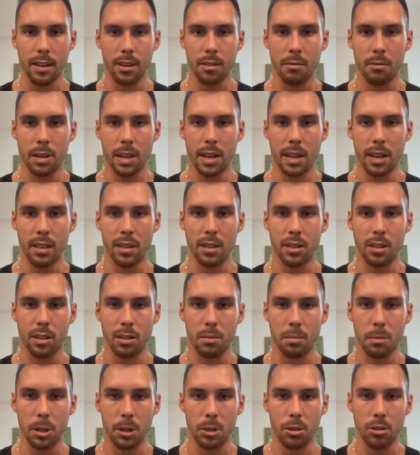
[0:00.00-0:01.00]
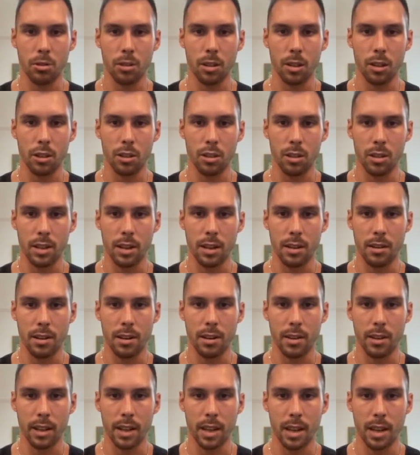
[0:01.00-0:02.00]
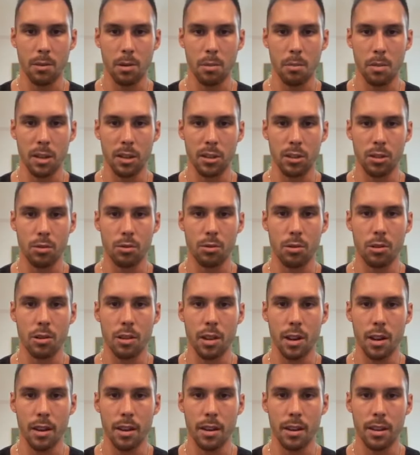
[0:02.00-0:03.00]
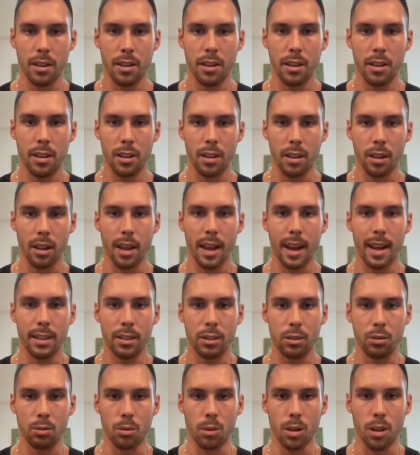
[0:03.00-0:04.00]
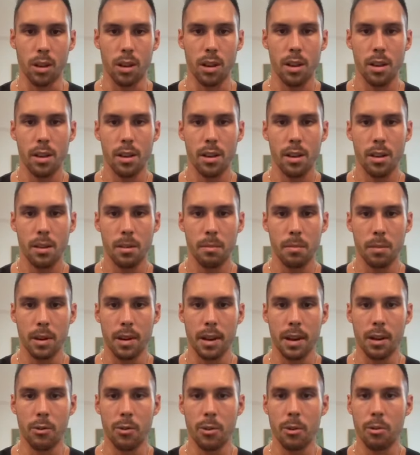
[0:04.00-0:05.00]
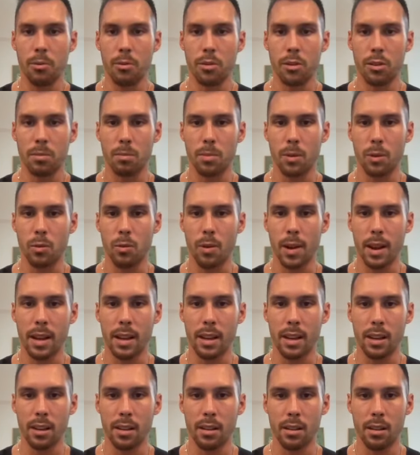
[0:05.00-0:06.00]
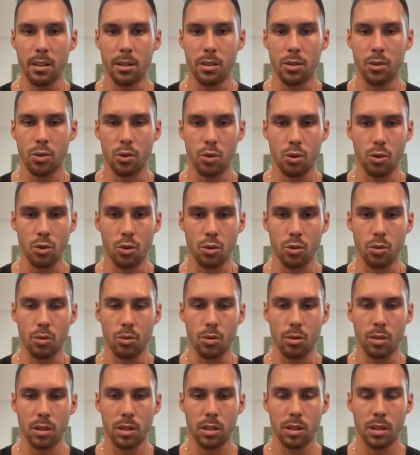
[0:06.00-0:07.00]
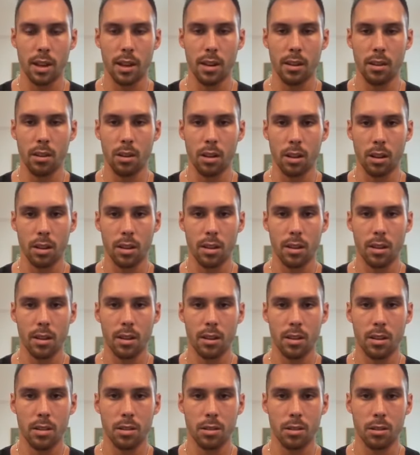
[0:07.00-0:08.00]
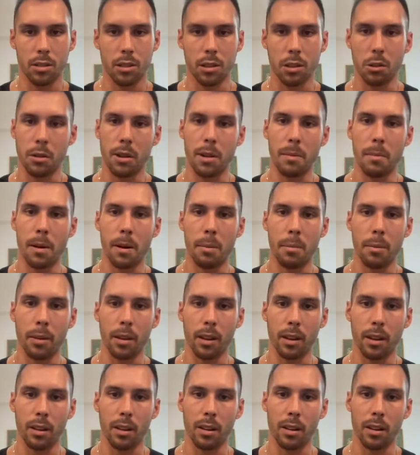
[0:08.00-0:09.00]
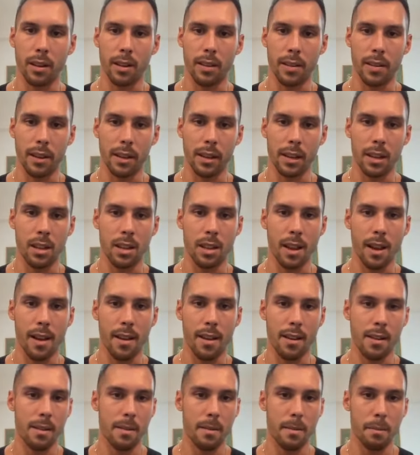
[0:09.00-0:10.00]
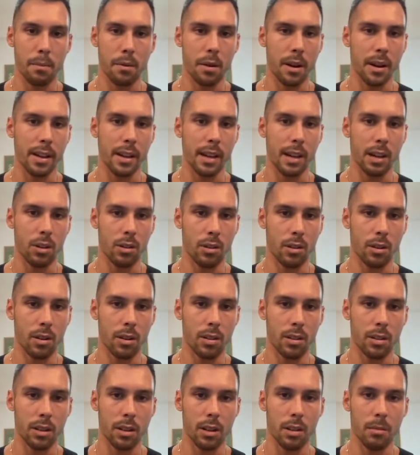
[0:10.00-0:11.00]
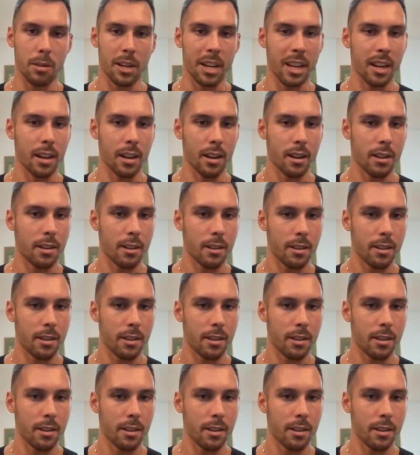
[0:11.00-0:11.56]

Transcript: And we had this capitulation down now. It came a bit sooner than the last one, but now we would just be waiting to settle, start to creep up a little, and then get that breakout to come again.